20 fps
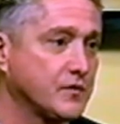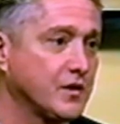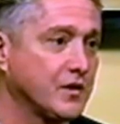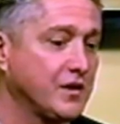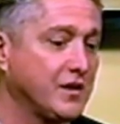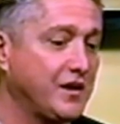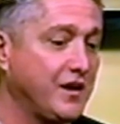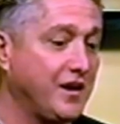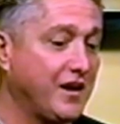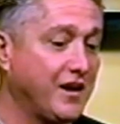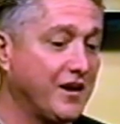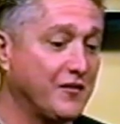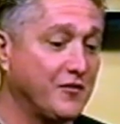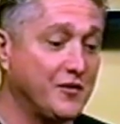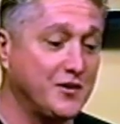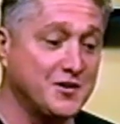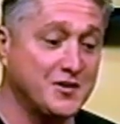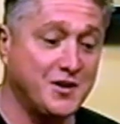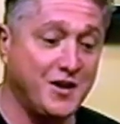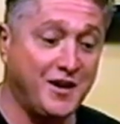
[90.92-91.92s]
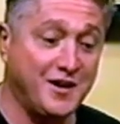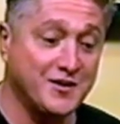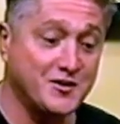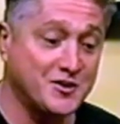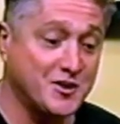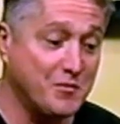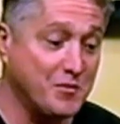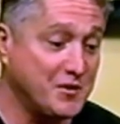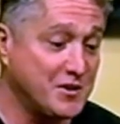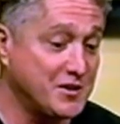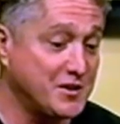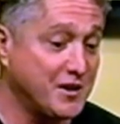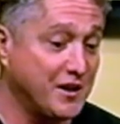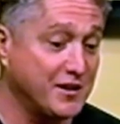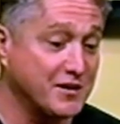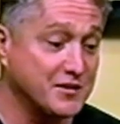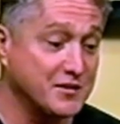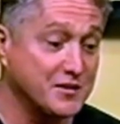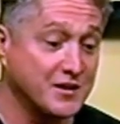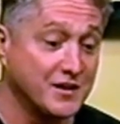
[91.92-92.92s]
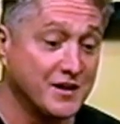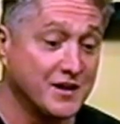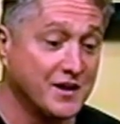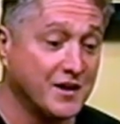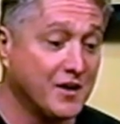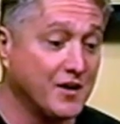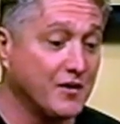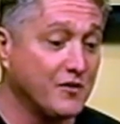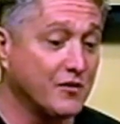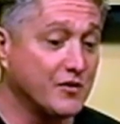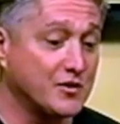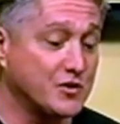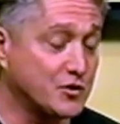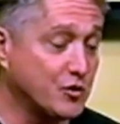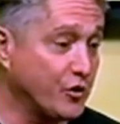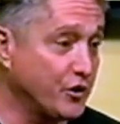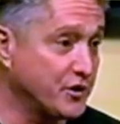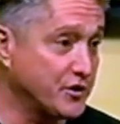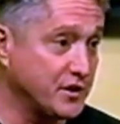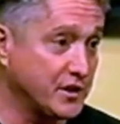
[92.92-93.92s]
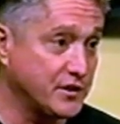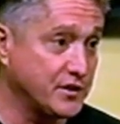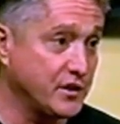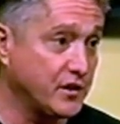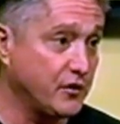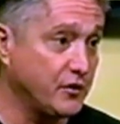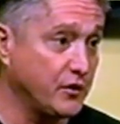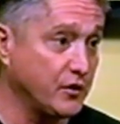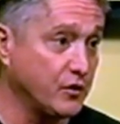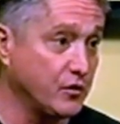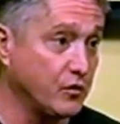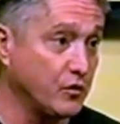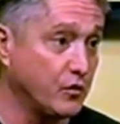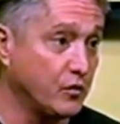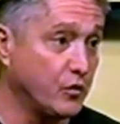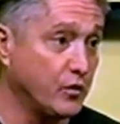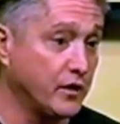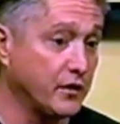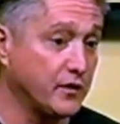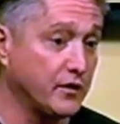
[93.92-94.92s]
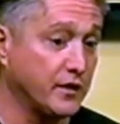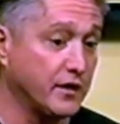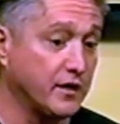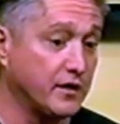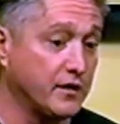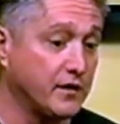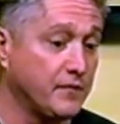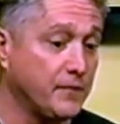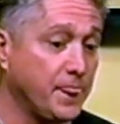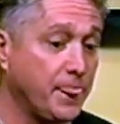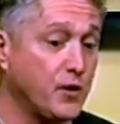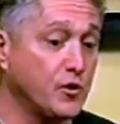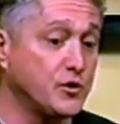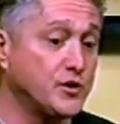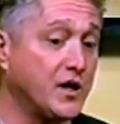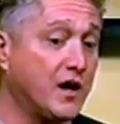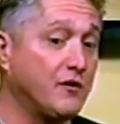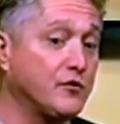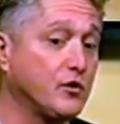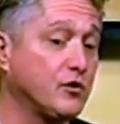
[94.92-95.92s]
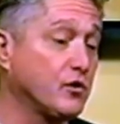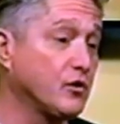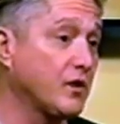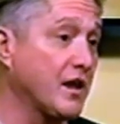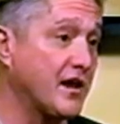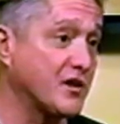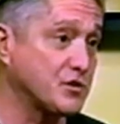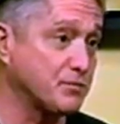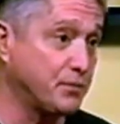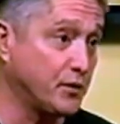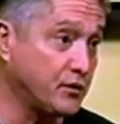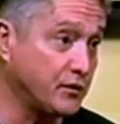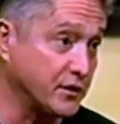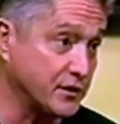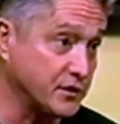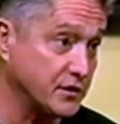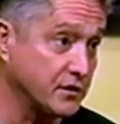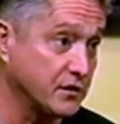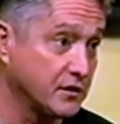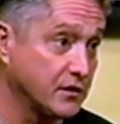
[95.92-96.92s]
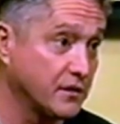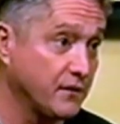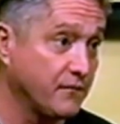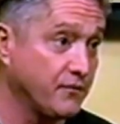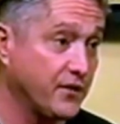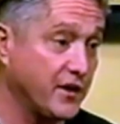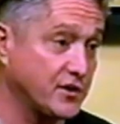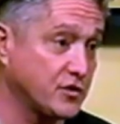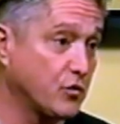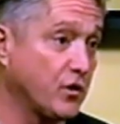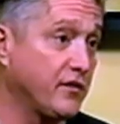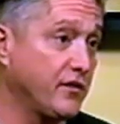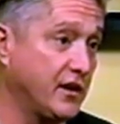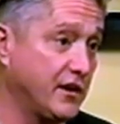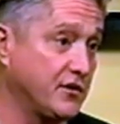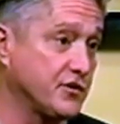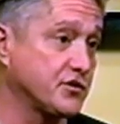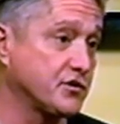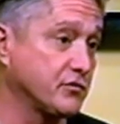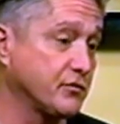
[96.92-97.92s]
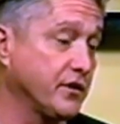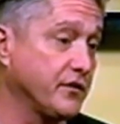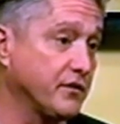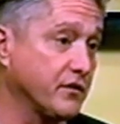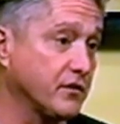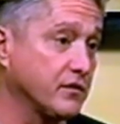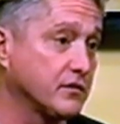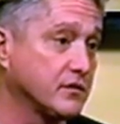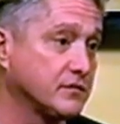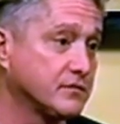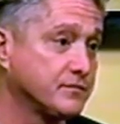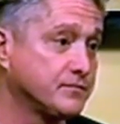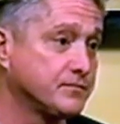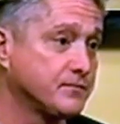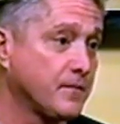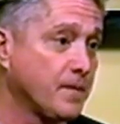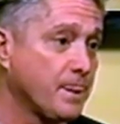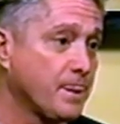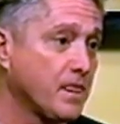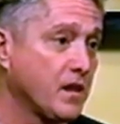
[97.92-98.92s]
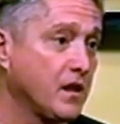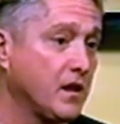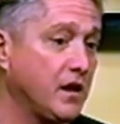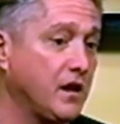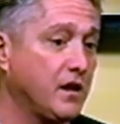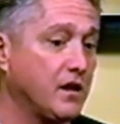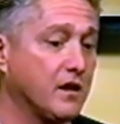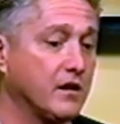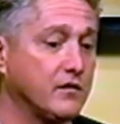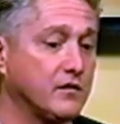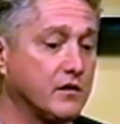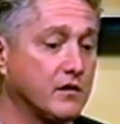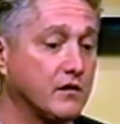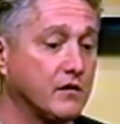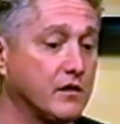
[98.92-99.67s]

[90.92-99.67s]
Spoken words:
And these guys, some of these guys, the stories they tell you, where they're down to their last bullet. That's why they had to surrender. And